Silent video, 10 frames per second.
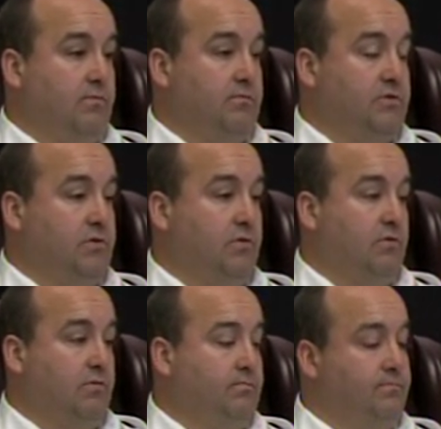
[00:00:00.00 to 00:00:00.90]

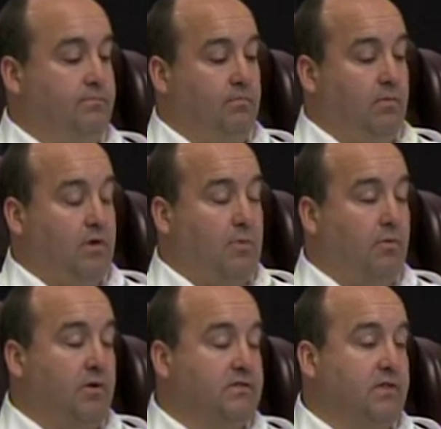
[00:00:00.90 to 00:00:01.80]
So a couple
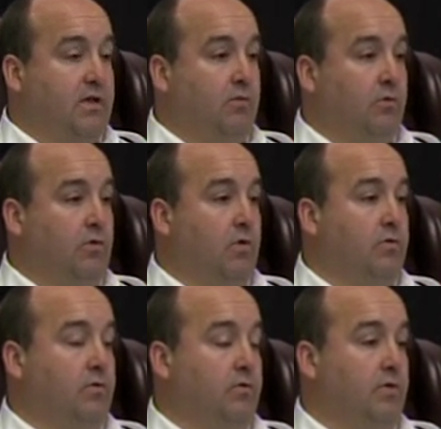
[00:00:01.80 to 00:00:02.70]
months later, we'll go
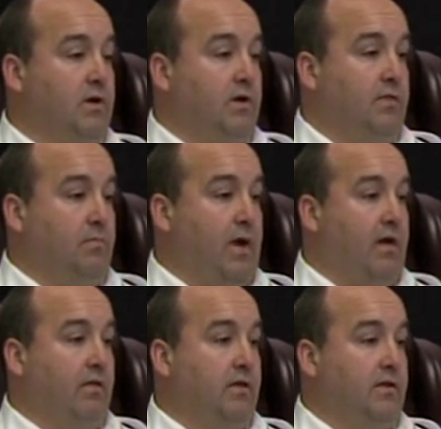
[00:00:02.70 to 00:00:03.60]
to the
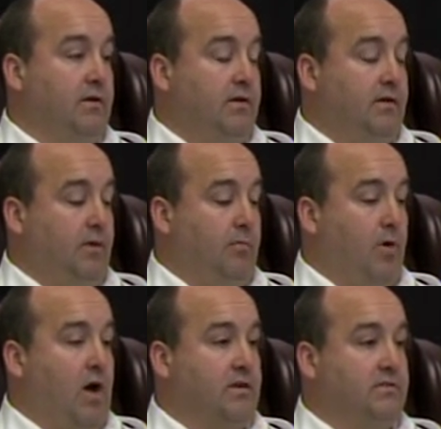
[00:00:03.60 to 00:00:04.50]
ballot
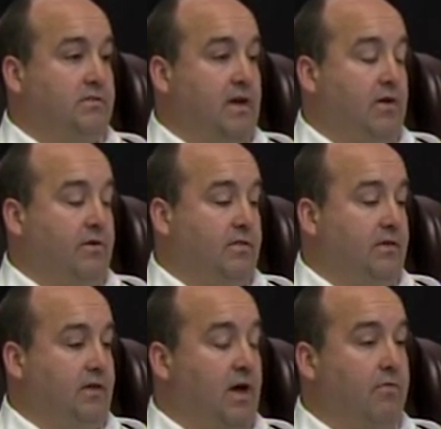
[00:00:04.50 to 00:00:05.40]
box down at
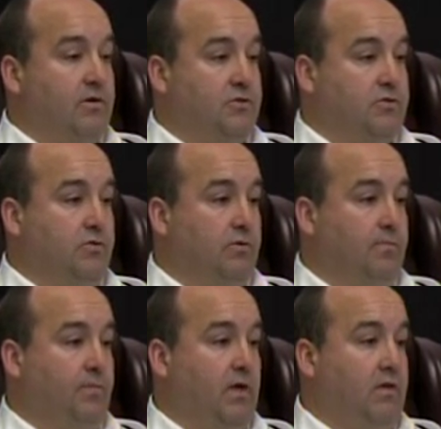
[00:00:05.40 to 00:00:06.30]
the Heritage School,
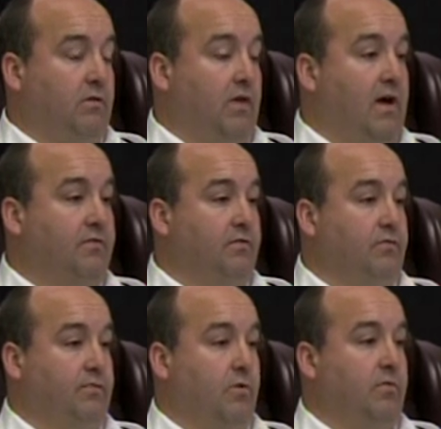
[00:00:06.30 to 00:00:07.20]
and you'll have to
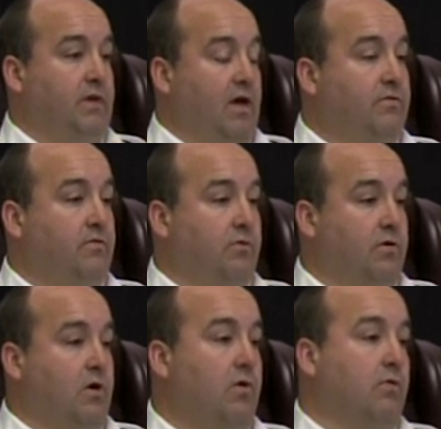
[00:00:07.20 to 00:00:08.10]
vote yes or
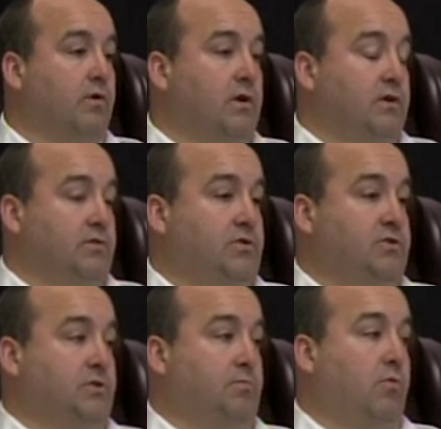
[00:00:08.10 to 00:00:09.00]
no to
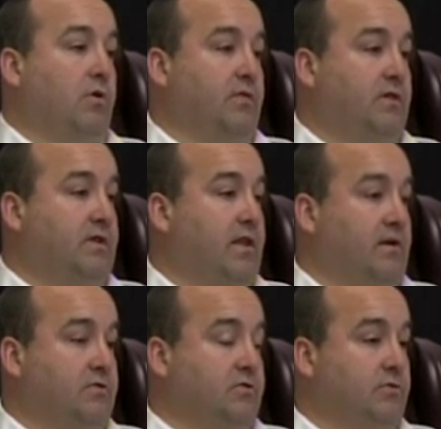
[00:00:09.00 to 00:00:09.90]
support the debt
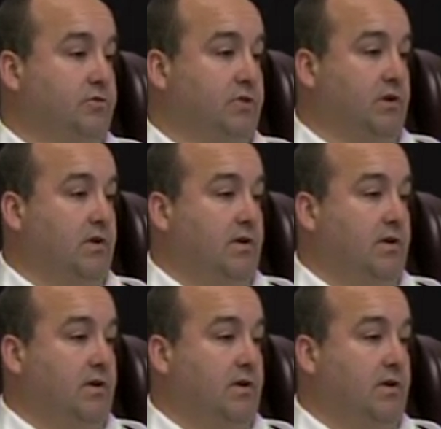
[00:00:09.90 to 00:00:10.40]
exclusion.